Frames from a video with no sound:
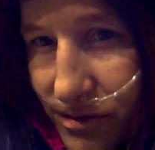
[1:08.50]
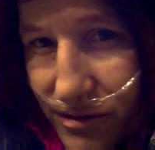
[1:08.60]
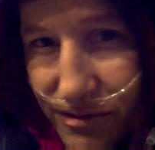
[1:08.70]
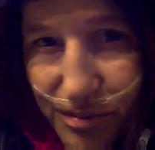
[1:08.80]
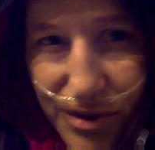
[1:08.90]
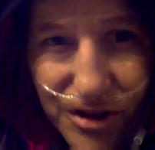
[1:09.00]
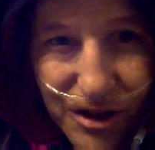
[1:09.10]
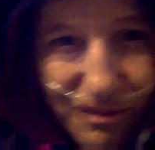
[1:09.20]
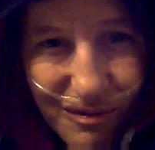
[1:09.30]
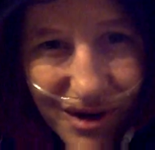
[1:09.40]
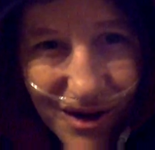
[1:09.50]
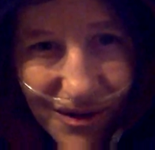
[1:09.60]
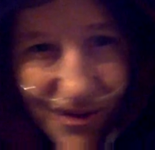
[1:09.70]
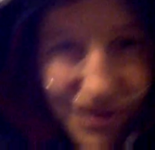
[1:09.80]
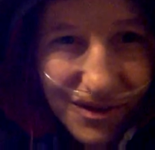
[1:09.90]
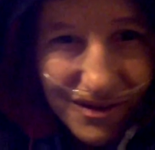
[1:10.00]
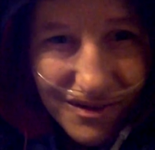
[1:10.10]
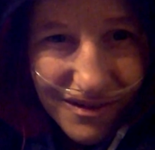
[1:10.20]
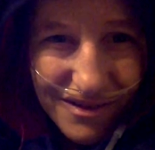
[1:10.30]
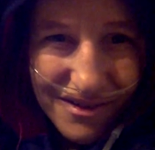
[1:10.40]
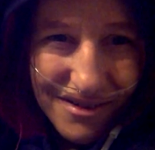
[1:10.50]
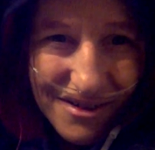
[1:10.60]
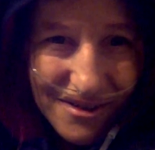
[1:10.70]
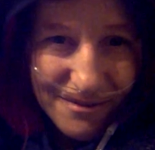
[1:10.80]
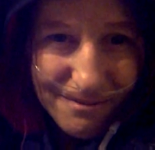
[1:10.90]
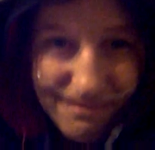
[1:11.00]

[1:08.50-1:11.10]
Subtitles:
just bitching about my health. I don't know.